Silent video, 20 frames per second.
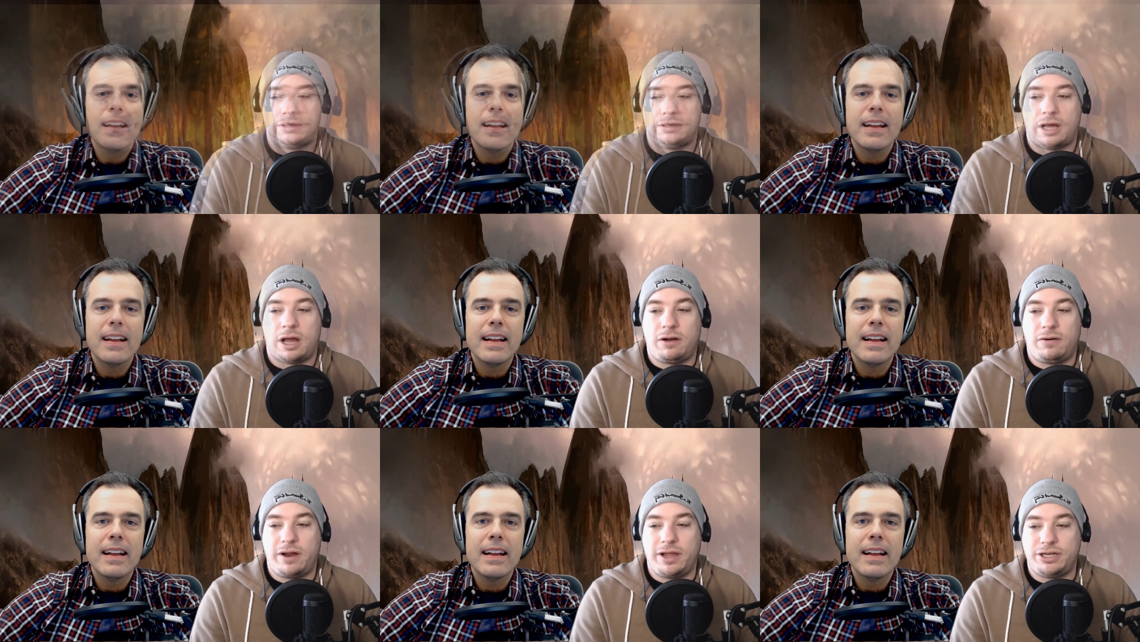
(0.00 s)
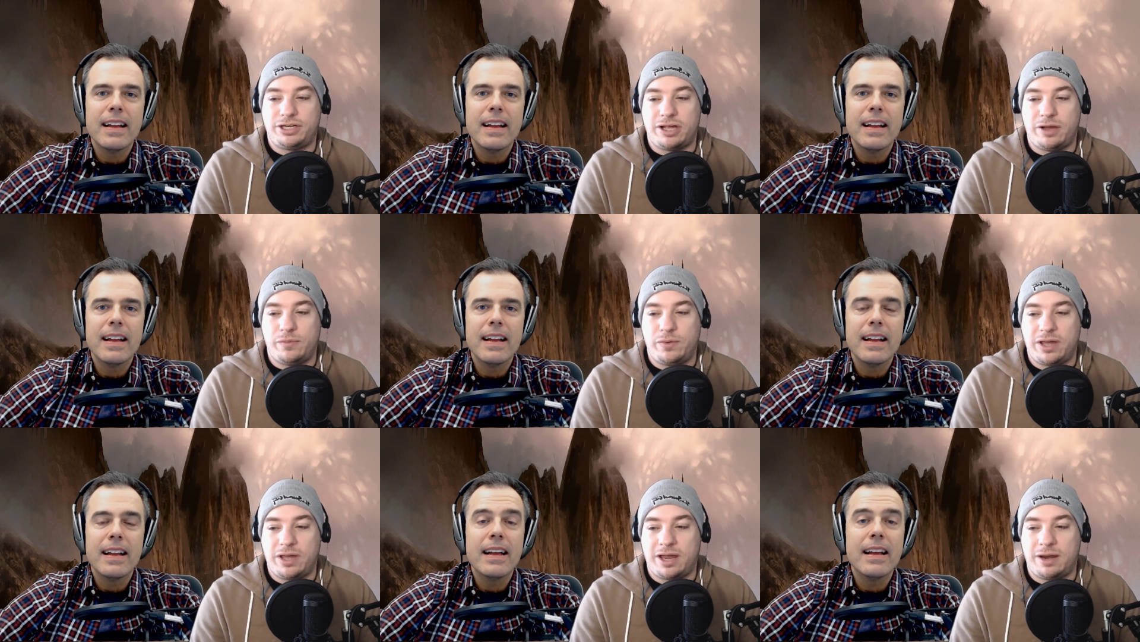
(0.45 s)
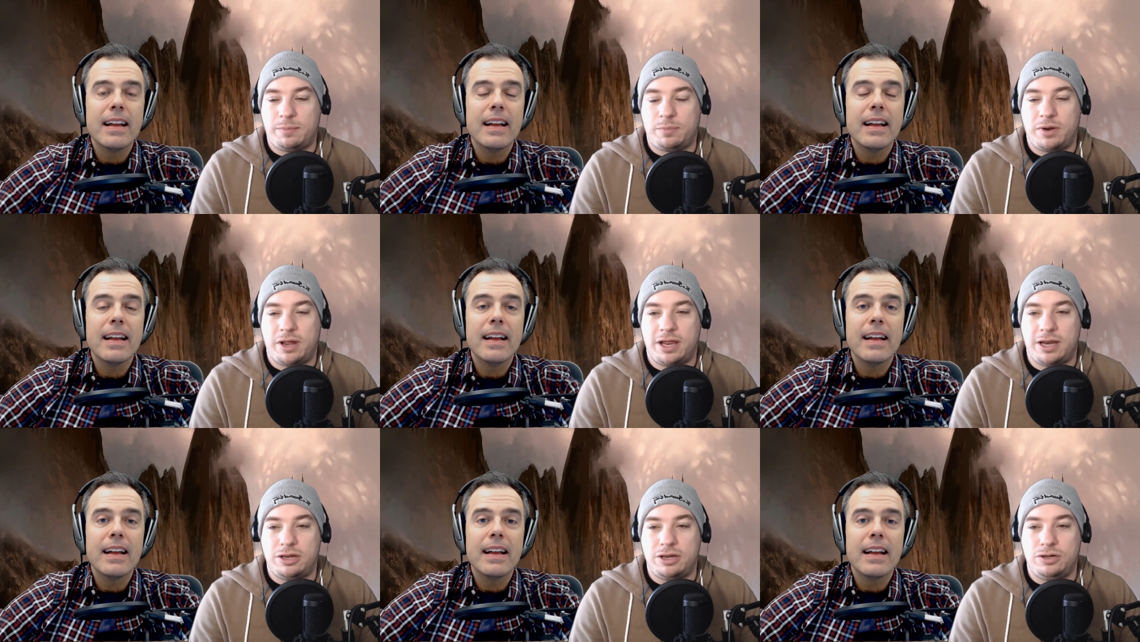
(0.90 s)
Speaker 1: All right, Sean, we got a
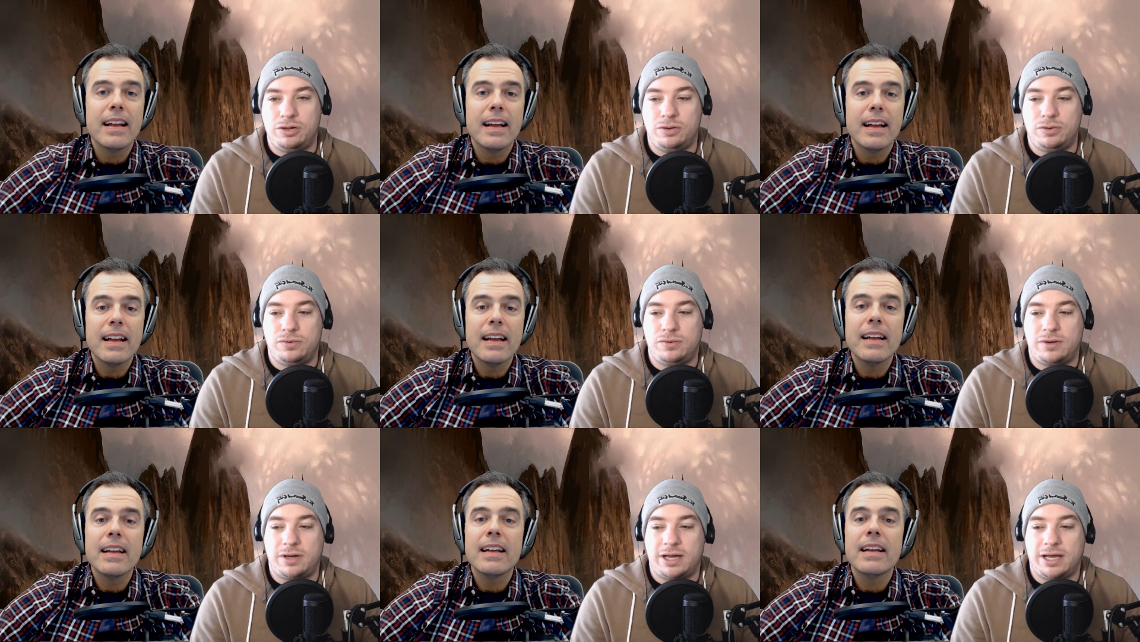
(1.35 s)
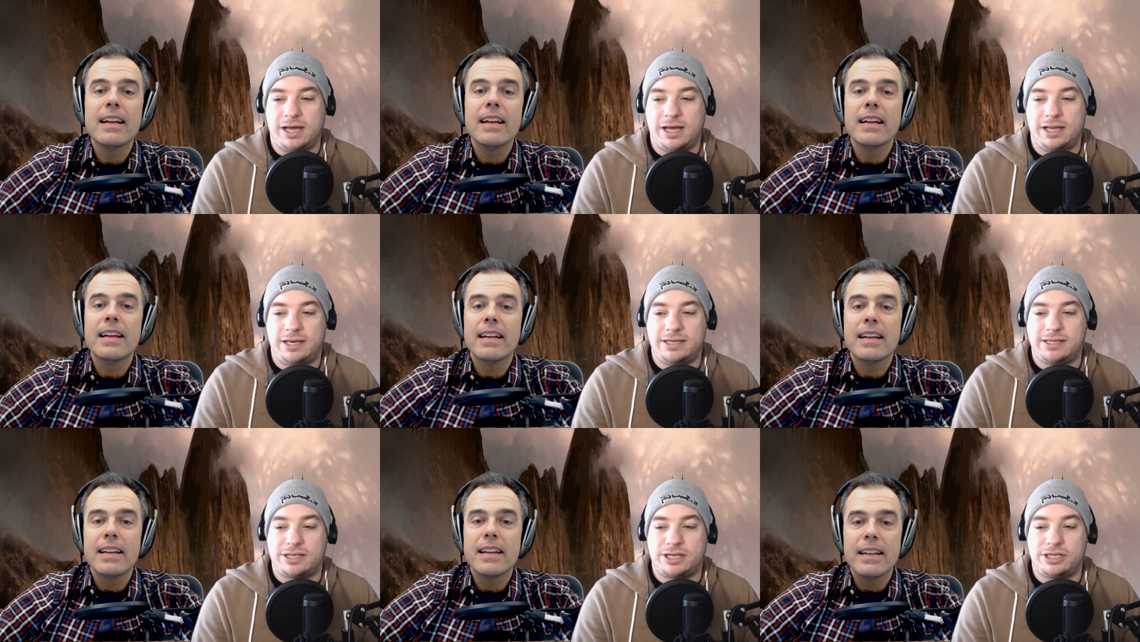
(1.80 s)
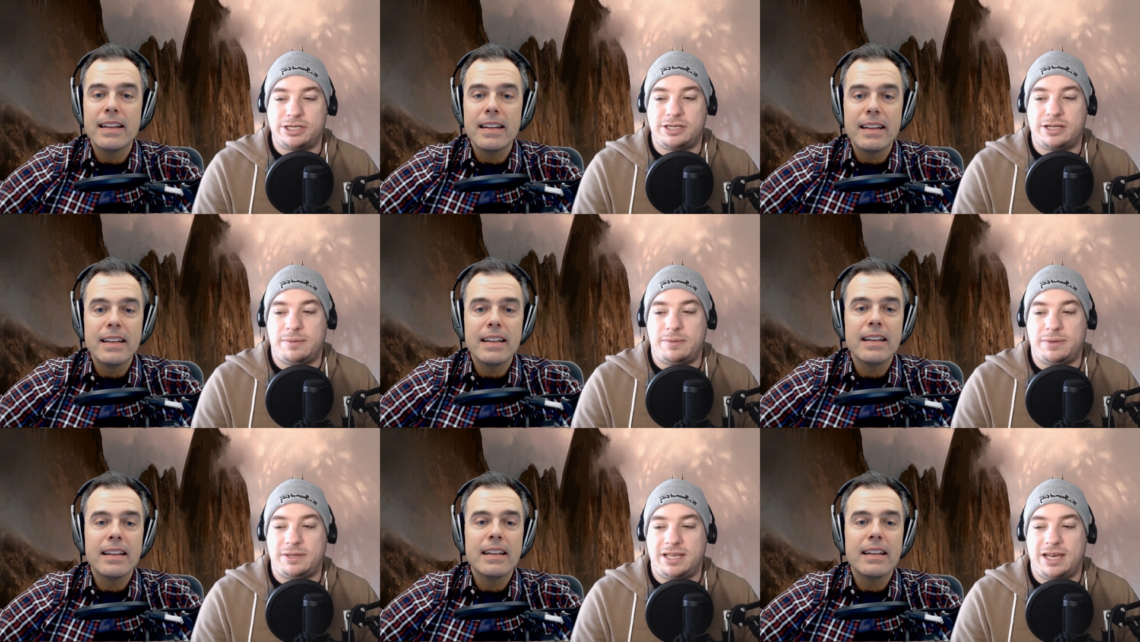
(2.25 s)
brand new uh, discussion
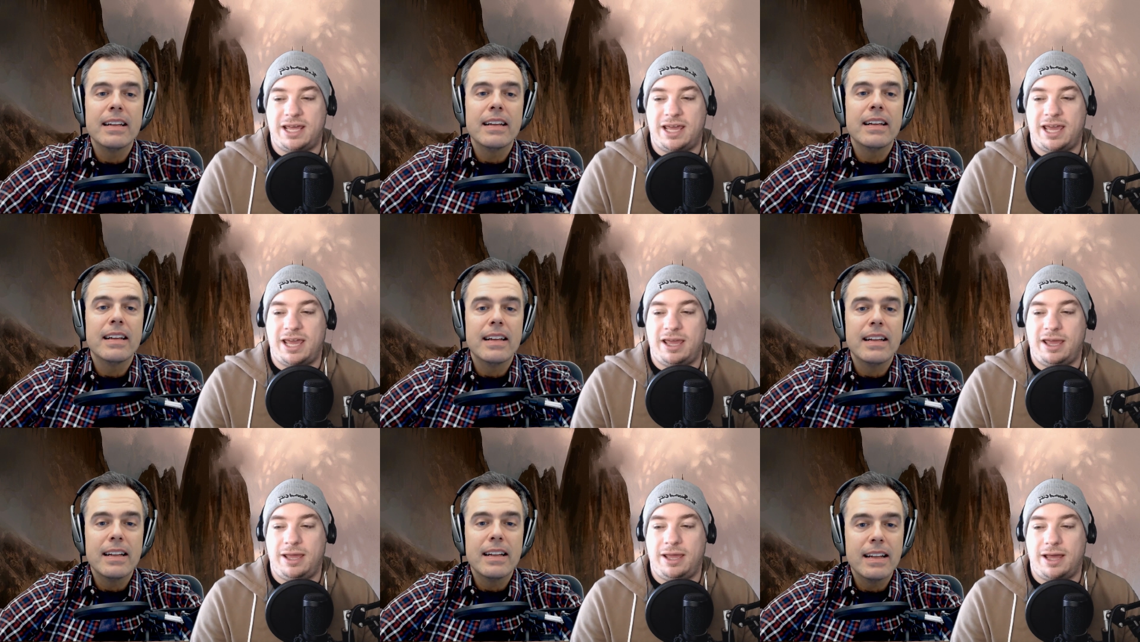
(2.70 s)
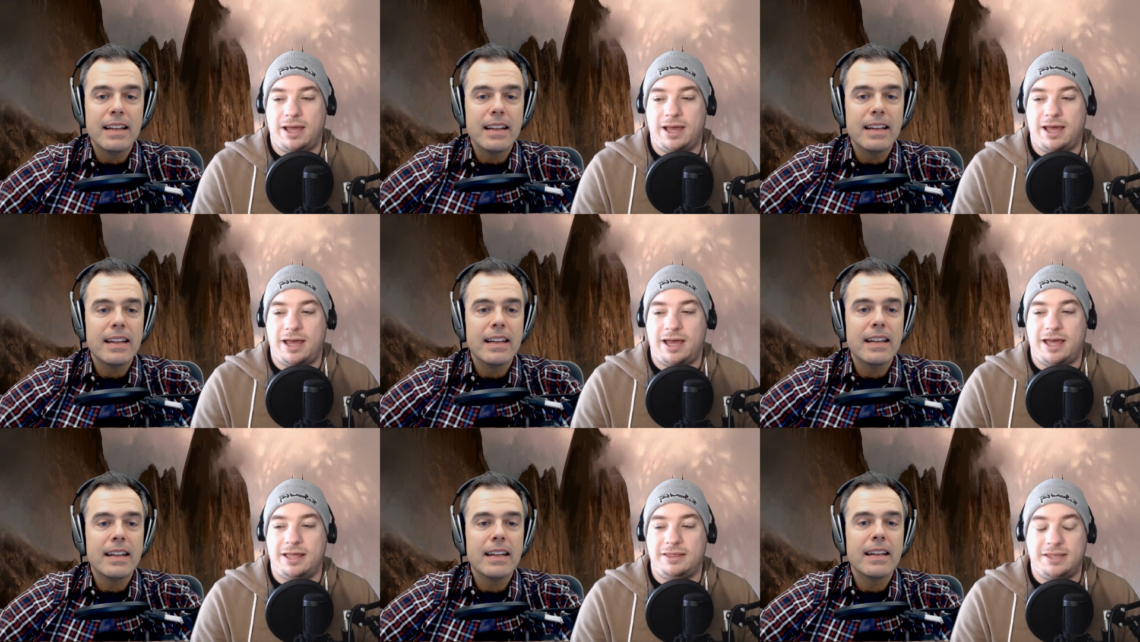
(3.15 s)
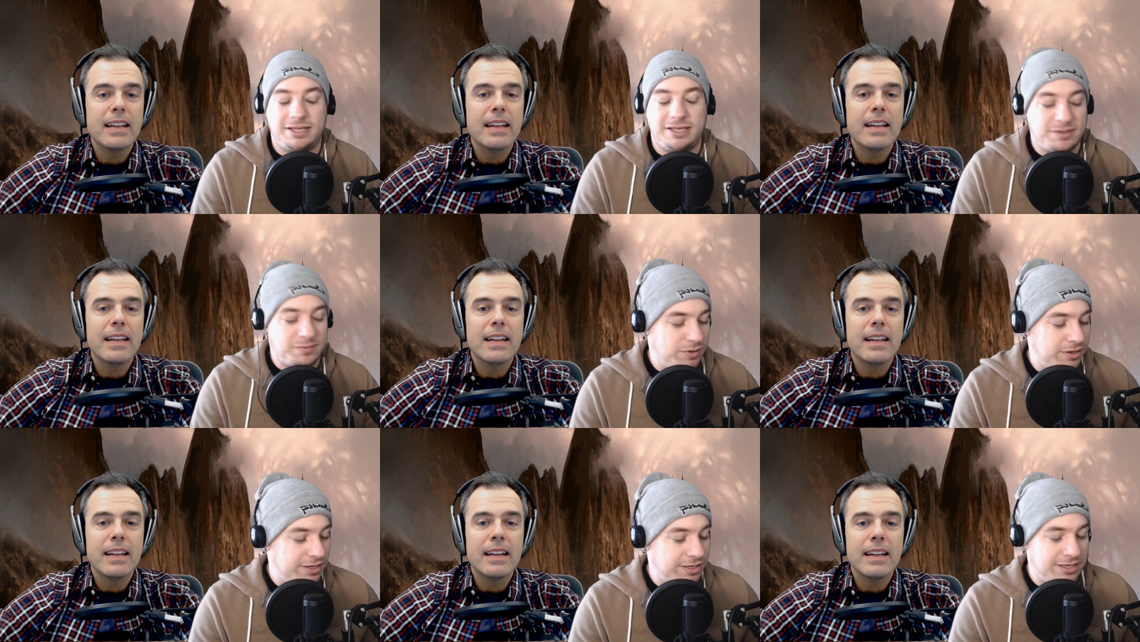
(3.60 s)
topic today. Uh, this
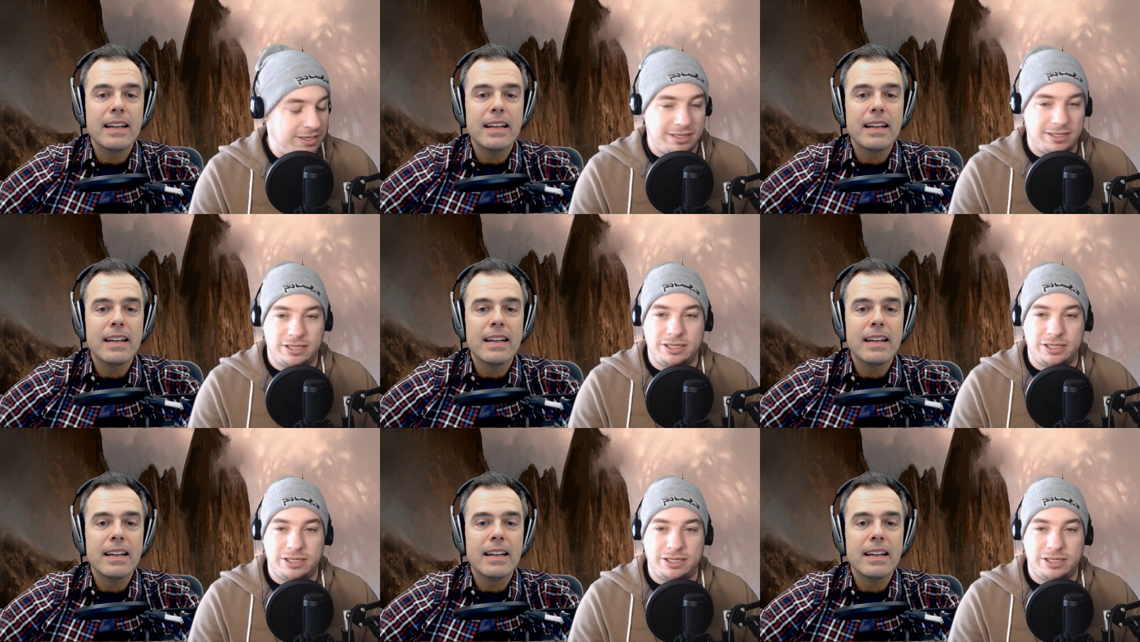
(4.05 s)
one